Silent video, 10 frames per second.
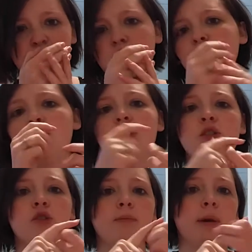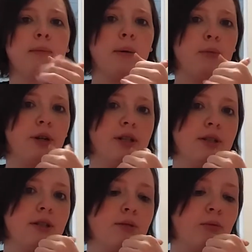she stripped my
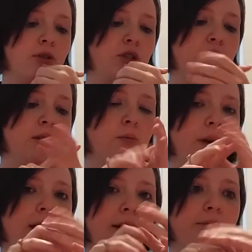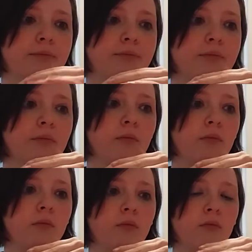membranes, which is when,
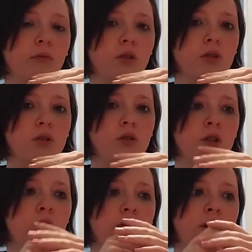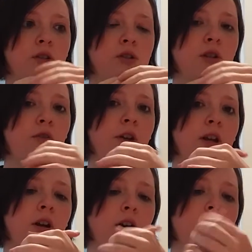they use their
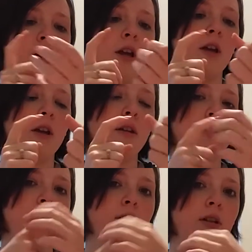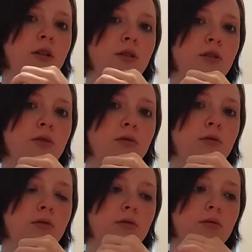finger and they
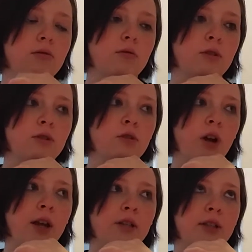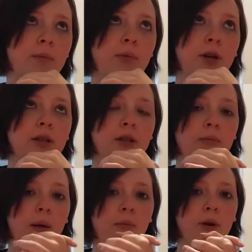try and separate the
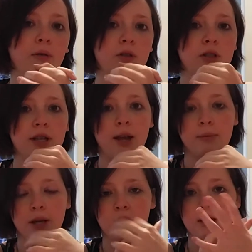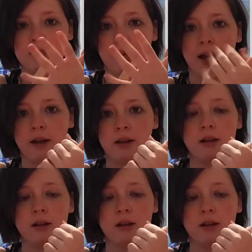membrane, which is the amniotic sac,